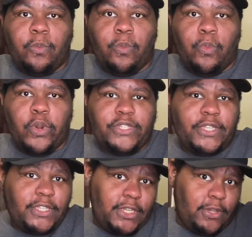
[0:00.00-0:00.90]

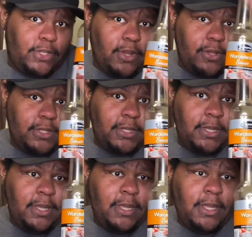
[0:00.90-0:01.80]
Worcestershire sauce.
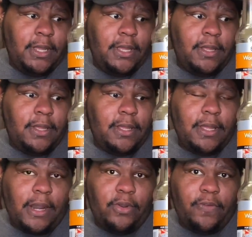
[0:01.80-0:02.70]
I
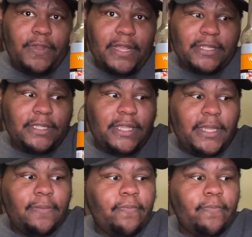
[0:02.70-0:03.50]
don't know if you guys can see it.